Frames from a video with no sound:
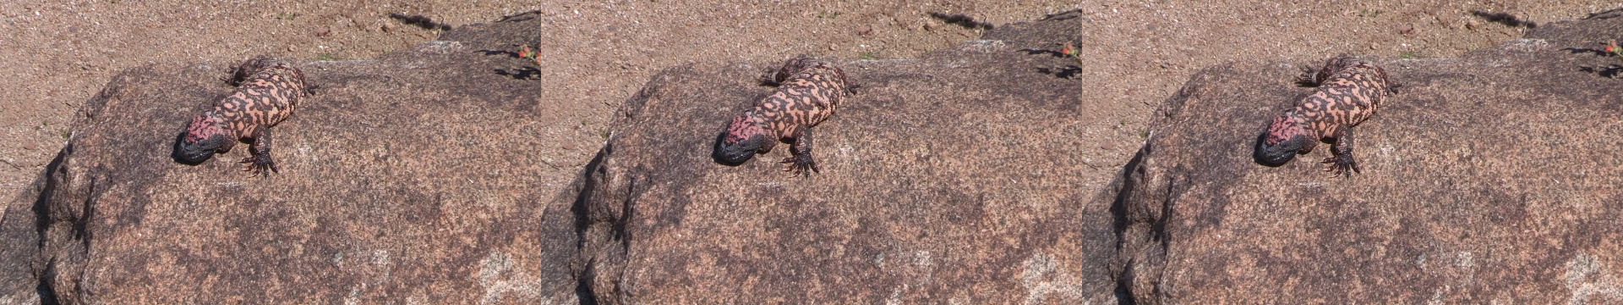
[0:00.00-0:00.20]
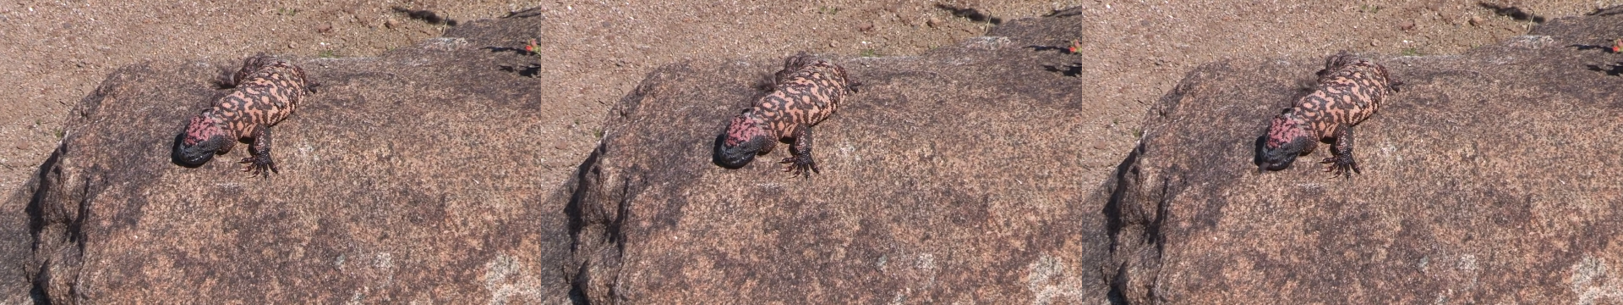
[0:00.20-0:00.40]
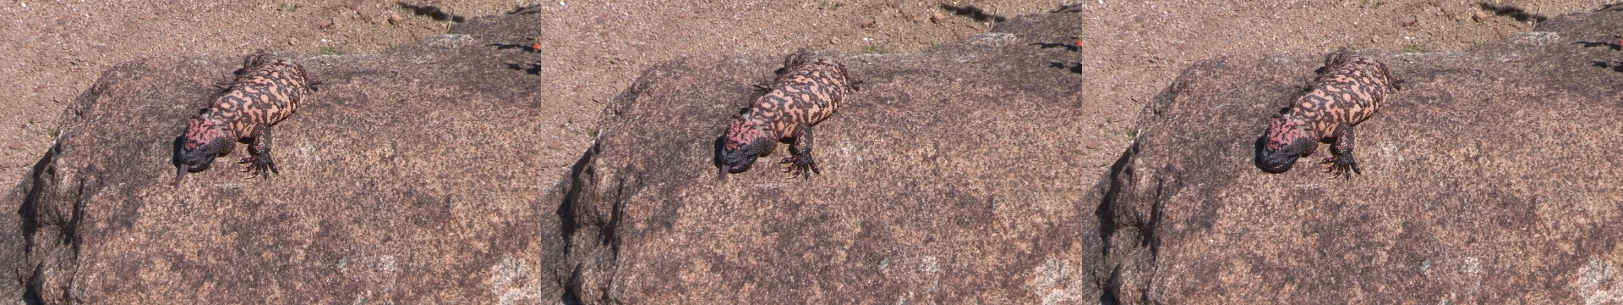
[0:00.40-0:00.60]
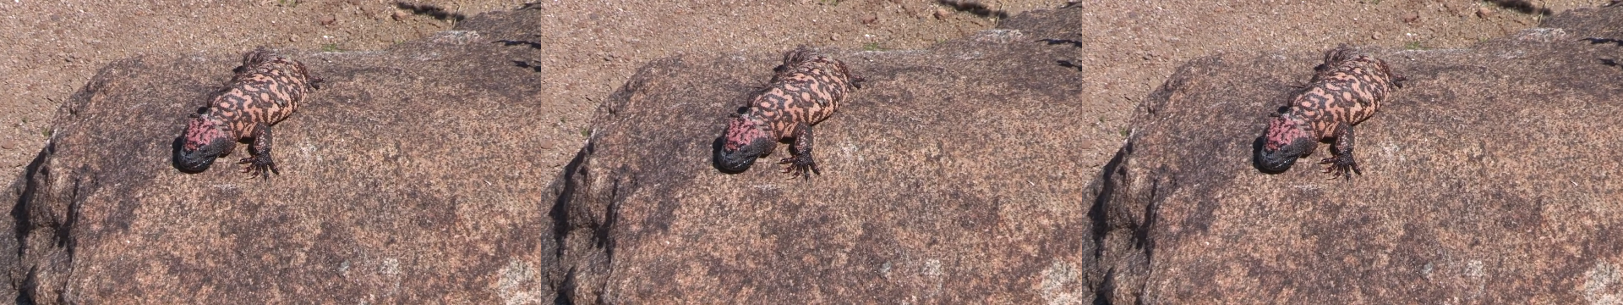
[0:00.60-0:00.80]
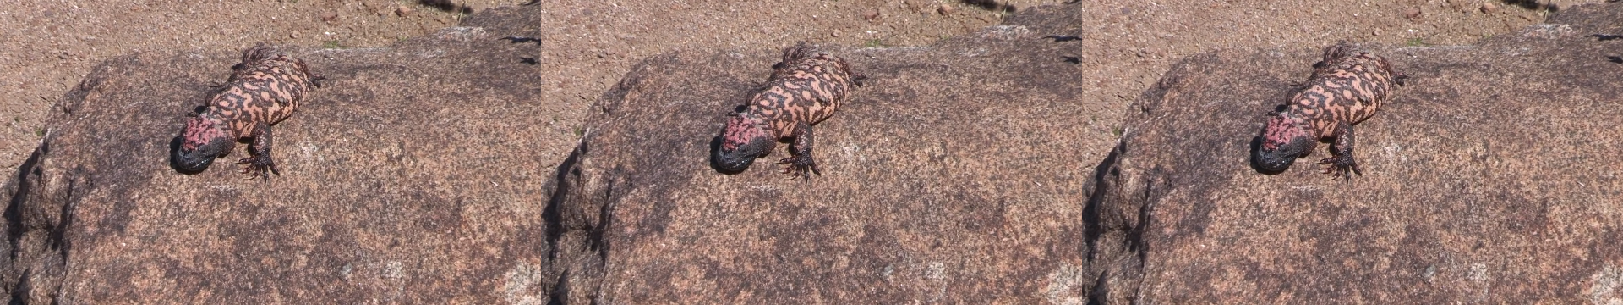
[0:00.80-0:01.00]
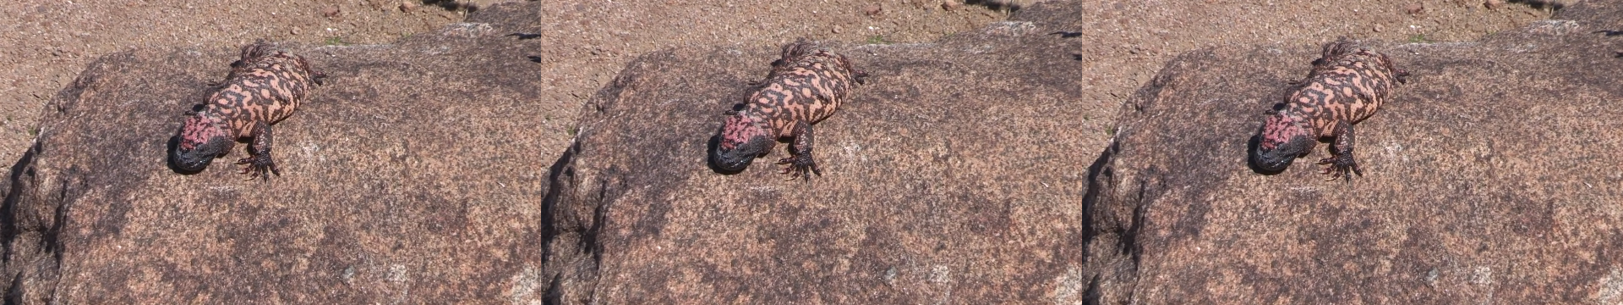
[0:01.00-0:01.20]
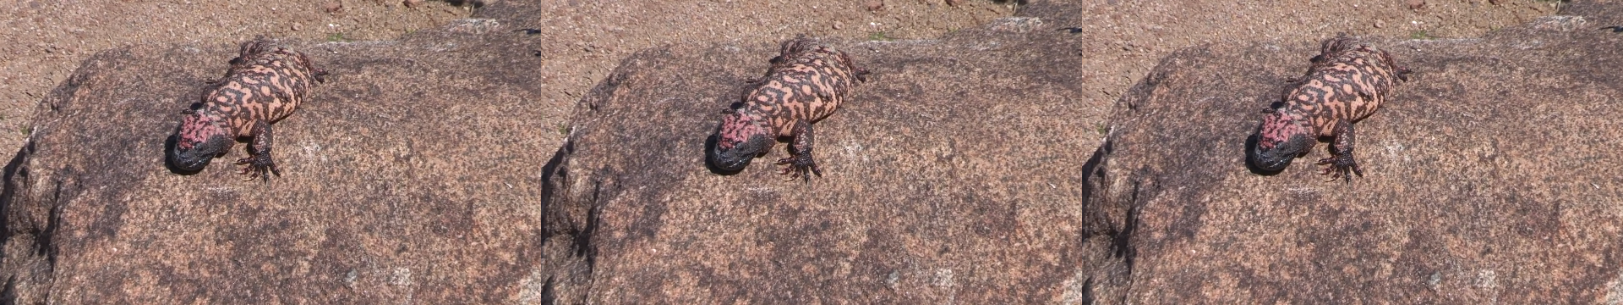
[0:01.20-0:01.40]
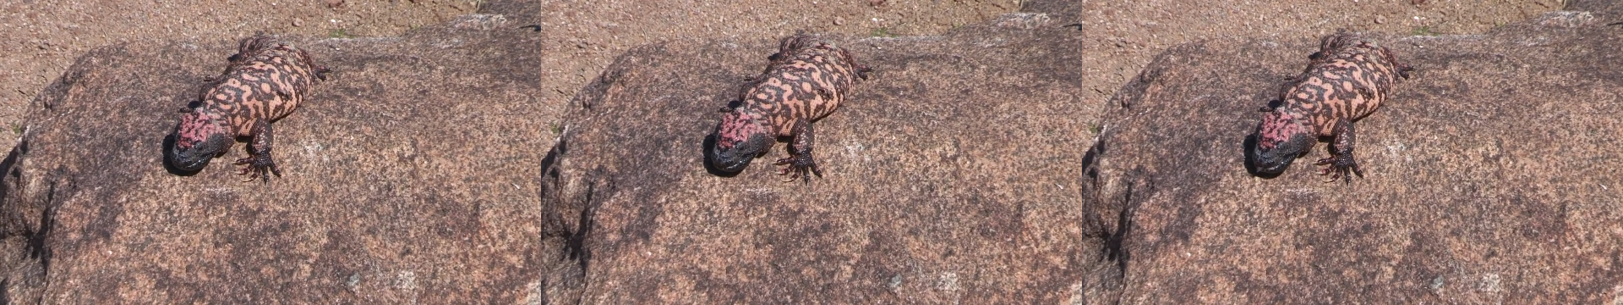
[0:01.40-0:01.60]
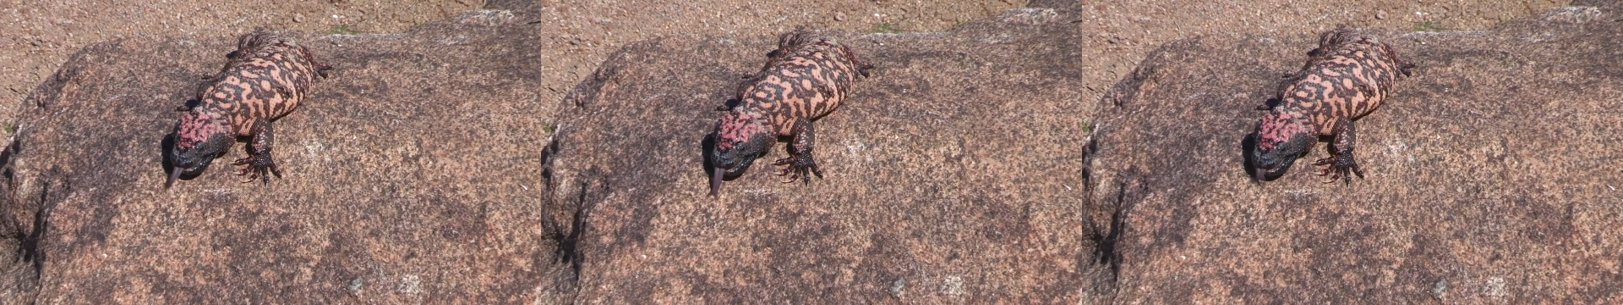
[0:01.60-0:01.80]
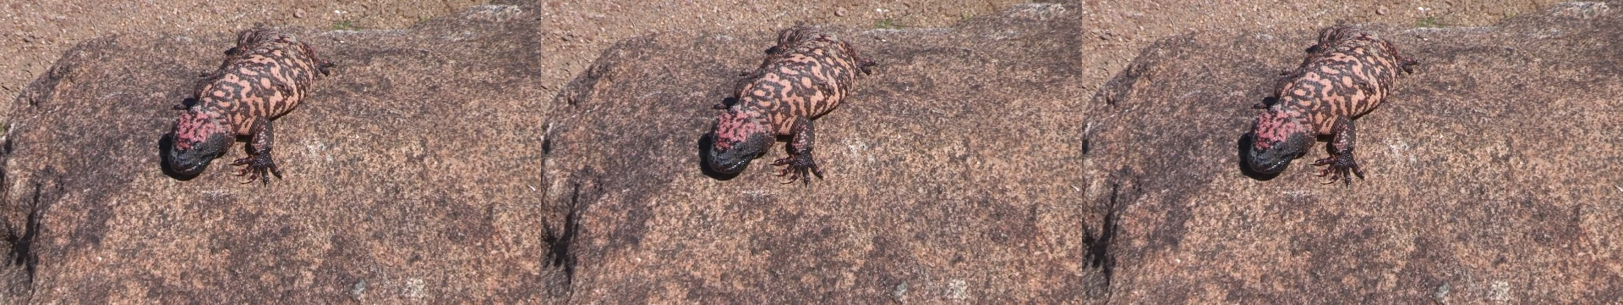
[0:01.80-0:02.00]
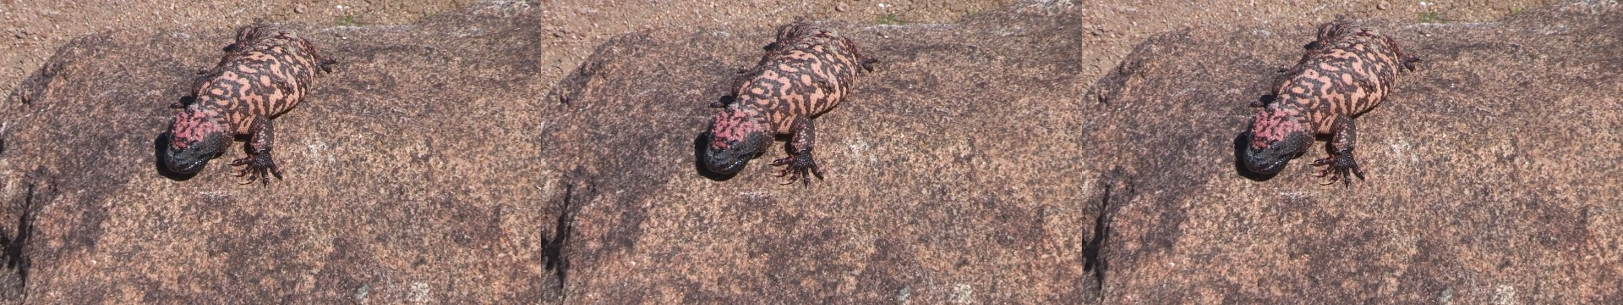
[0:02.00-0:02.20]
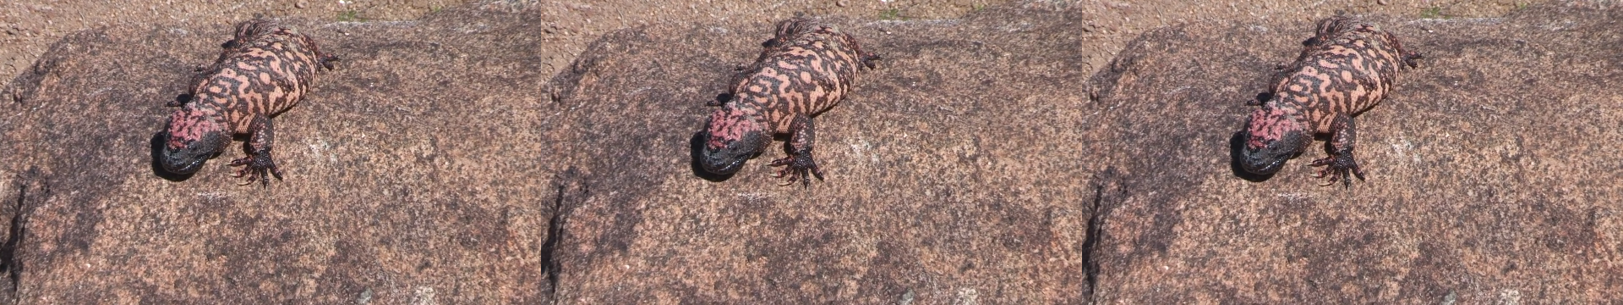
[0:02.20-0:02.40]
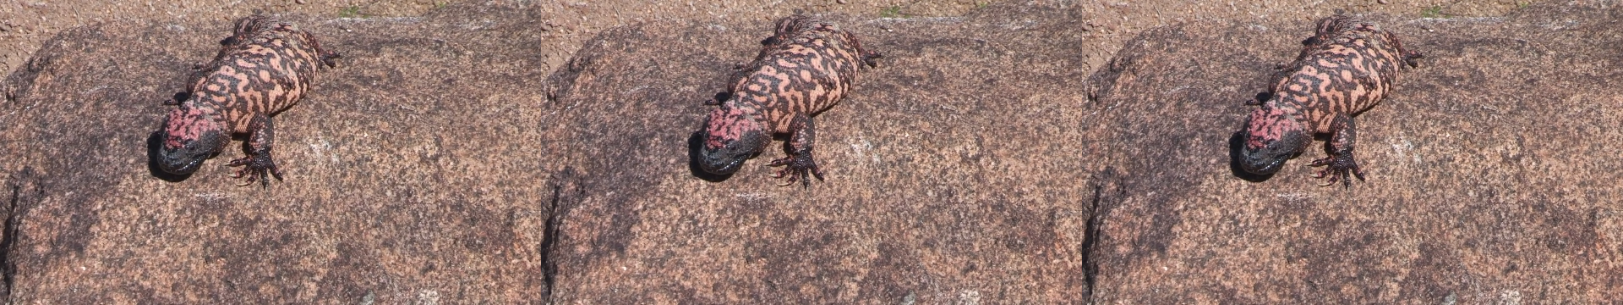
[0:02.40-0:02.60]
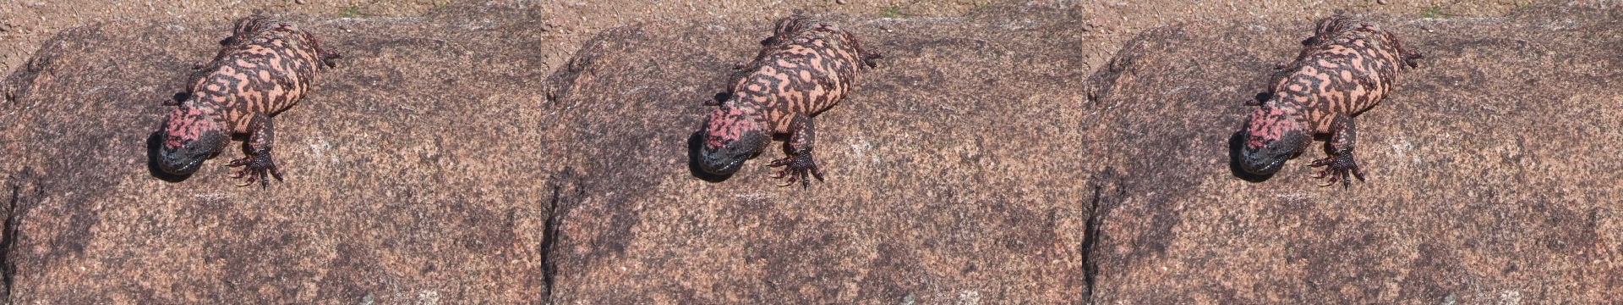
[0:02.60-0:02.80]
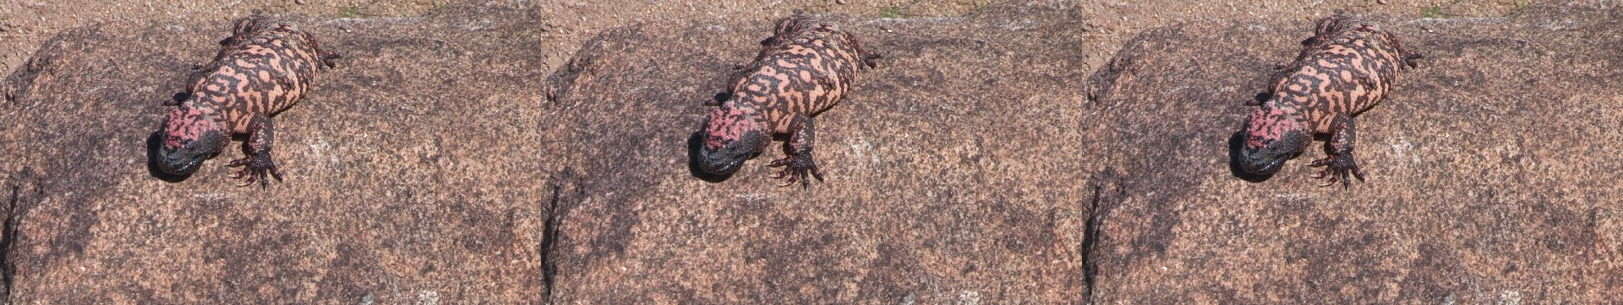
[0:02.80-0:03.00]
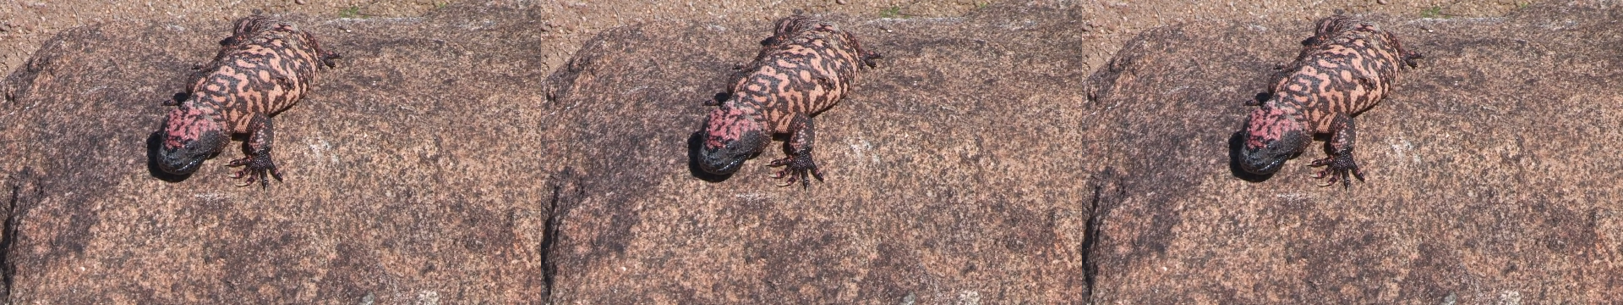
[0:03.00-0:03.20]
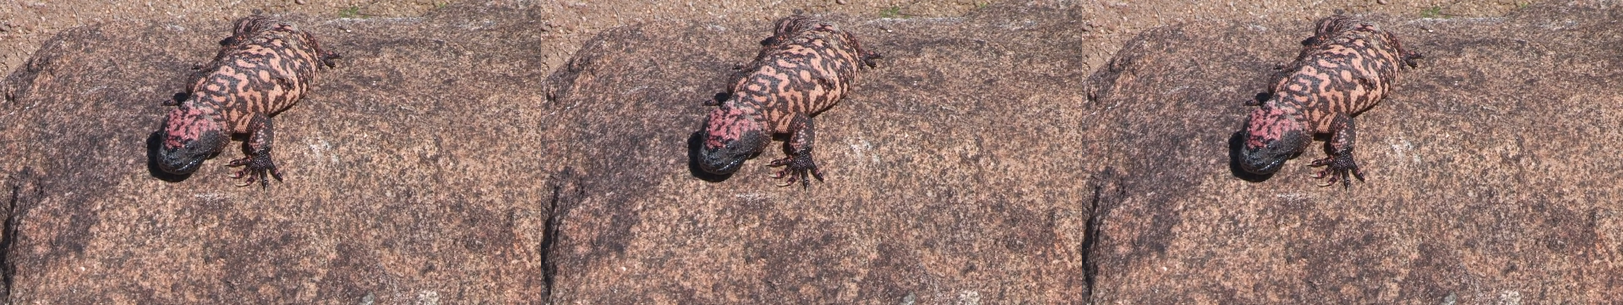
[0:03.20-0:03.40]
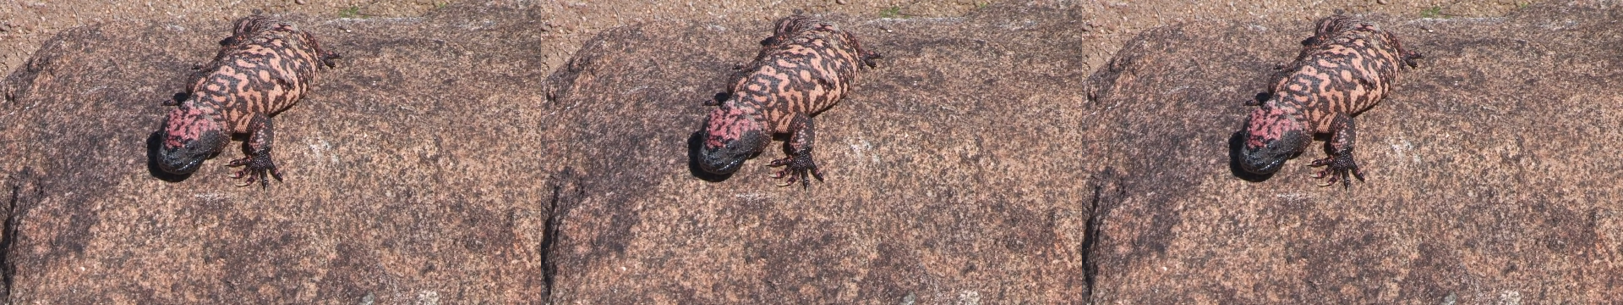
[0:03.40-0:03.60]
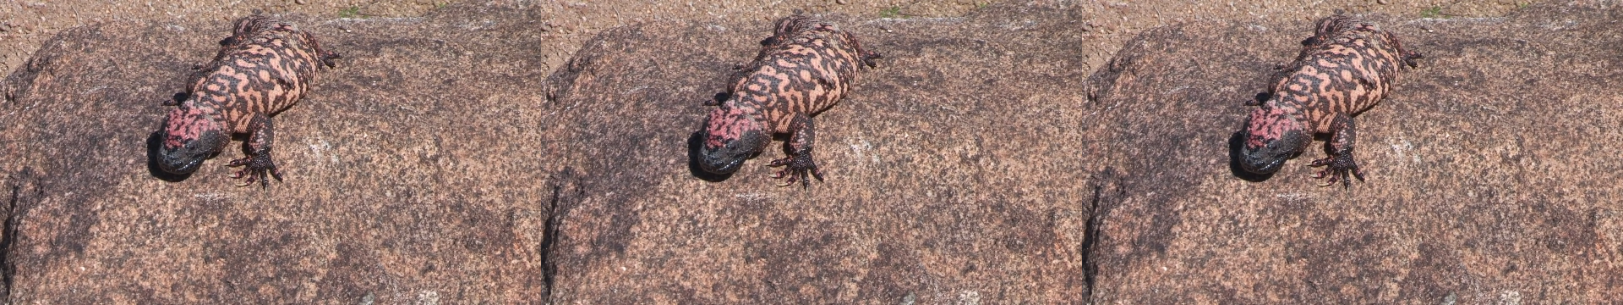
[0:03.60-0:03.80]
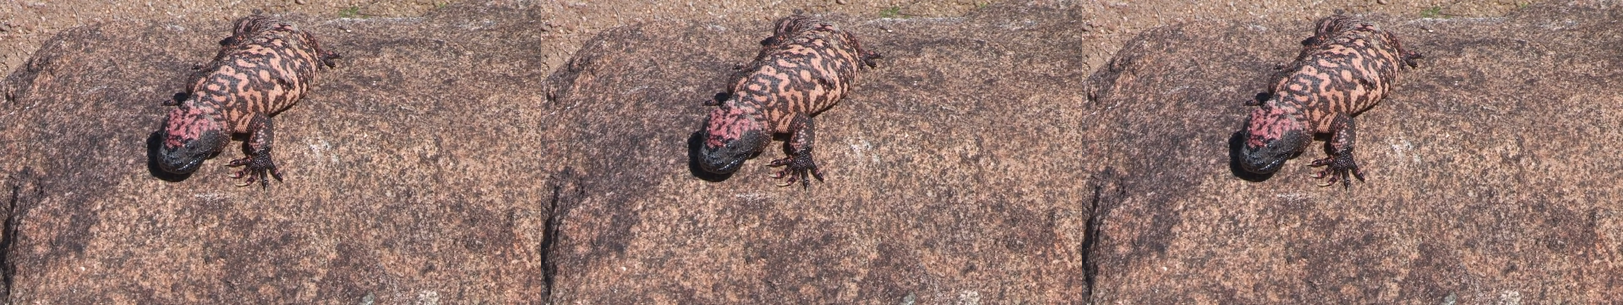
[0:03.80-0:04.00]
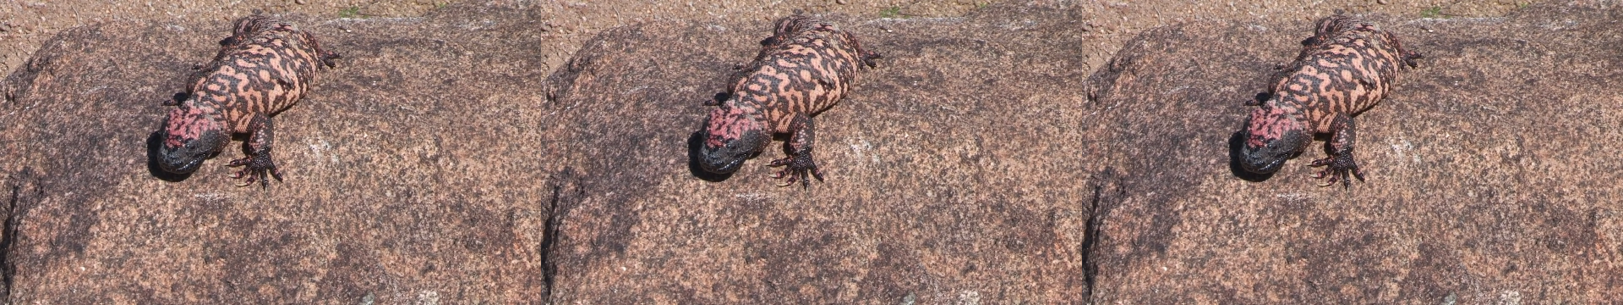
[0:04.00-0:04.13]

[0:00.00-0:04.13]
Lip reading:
[unreadable: no face in view]